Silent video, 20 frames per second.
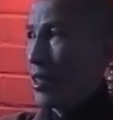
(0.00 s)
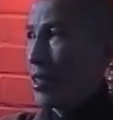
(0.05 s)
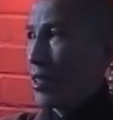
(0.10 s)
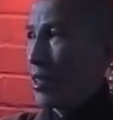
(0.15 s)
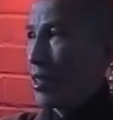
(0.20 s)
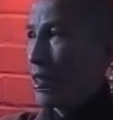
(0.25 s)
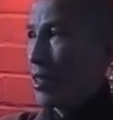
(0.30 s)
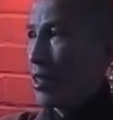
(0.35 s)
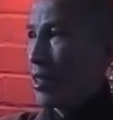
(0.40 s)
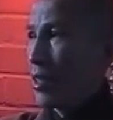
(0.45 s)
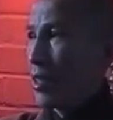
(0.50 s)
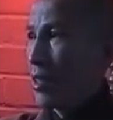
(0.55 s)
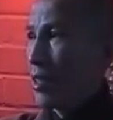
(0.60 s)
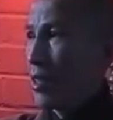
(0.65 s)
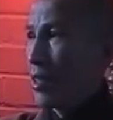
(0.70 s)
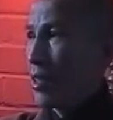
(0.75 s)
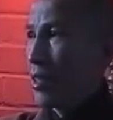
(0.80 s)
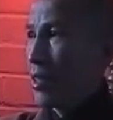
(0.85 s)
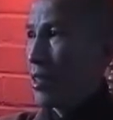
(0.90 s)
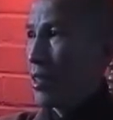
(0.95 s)
consciousness
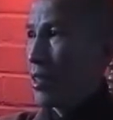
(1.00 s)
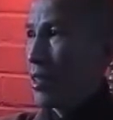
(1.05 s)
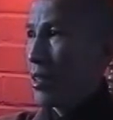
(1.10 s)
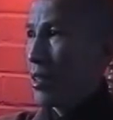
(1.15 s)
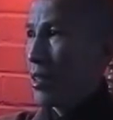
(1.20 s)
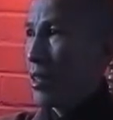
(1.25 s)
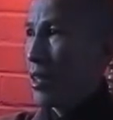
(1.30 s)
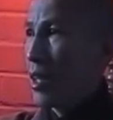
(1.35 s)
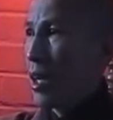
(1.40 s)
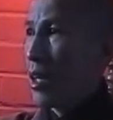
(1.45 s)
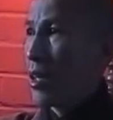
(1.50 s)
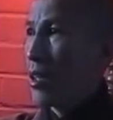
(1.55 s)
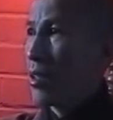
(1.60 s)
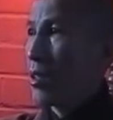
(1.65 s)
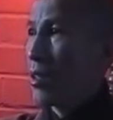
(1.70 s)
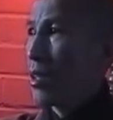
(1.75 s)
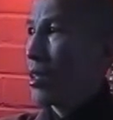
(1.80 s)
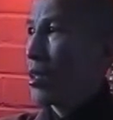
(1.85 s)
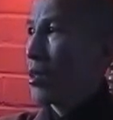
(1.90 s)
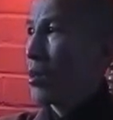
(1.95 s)

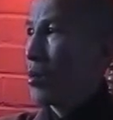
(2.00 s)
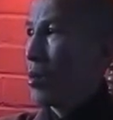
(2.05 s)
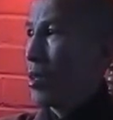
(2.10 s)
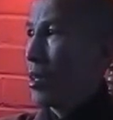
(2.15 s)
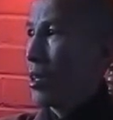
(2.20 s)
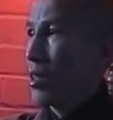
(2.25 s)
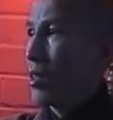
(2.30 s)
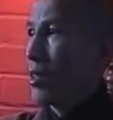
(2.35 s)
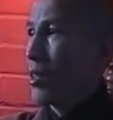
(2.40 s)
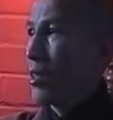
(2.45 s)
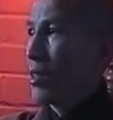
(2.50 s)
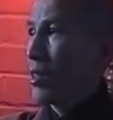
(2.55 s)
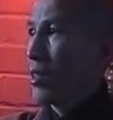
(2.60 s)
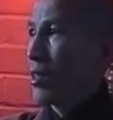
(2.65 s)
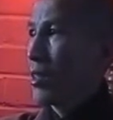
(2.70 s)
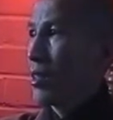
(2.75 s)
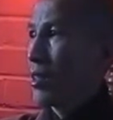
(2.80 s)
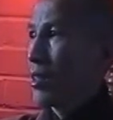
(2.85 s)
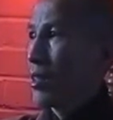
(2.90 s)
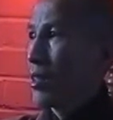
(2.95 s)
not really
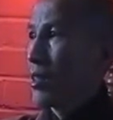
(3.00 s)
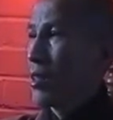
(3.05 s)
work.